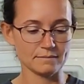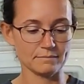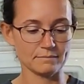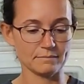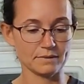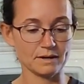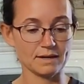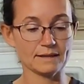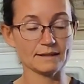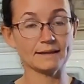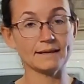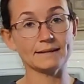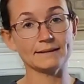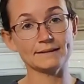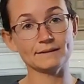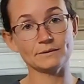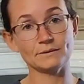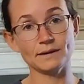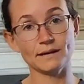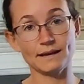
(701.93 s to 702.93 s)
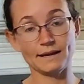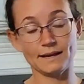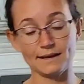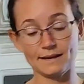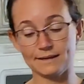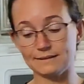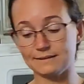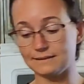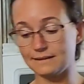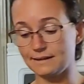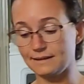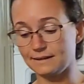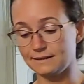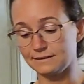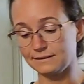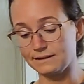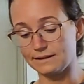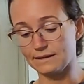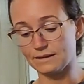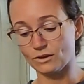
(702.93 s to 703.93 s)
But it's okay, it's
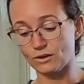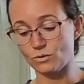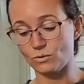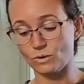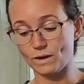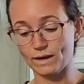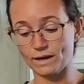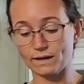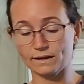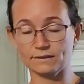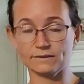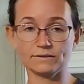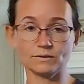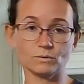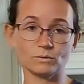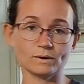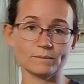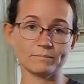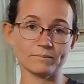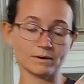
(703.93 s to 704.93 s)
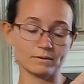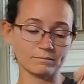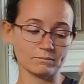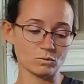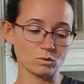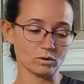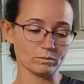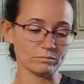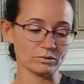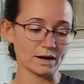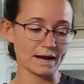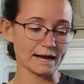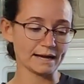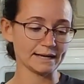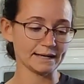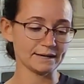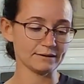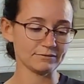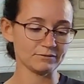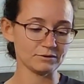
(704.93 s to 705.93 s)
easy and quick to whip up more
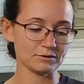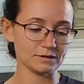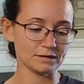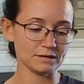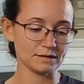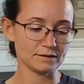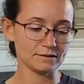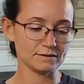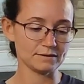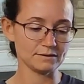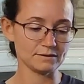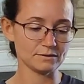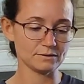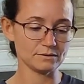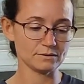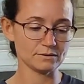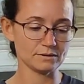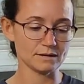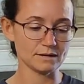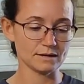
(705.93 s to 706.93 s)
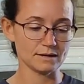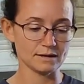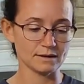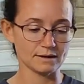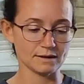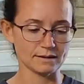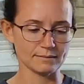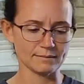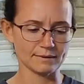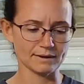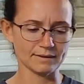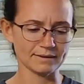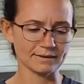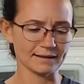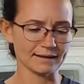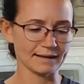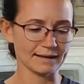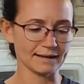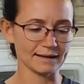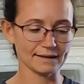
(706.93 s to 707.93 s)
brine if you need to.
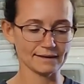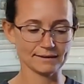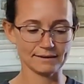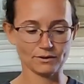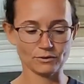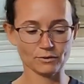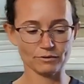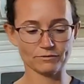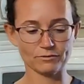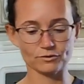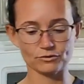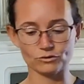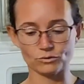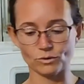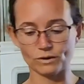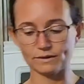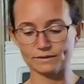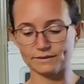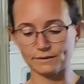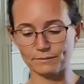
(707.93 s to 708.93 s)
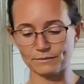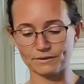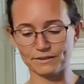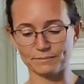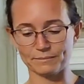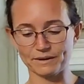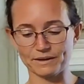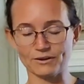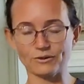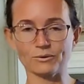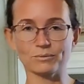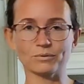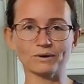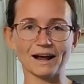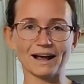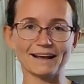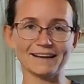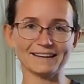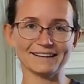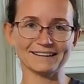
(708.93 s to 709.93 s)
Unlike, you know, if you're short some of the pickle
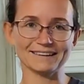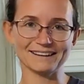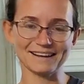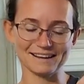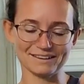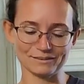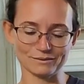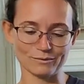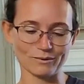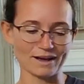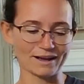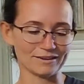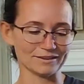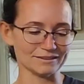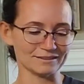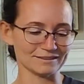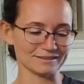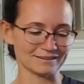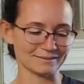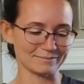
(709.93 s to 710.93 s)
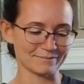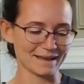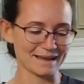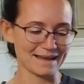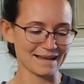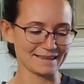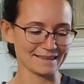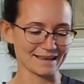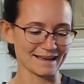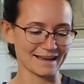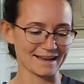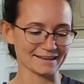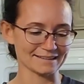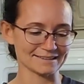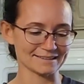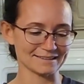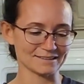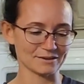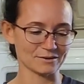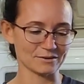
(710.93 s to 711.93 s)
brine, it takes a while to make that,
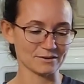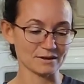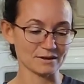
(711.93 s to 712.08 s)
so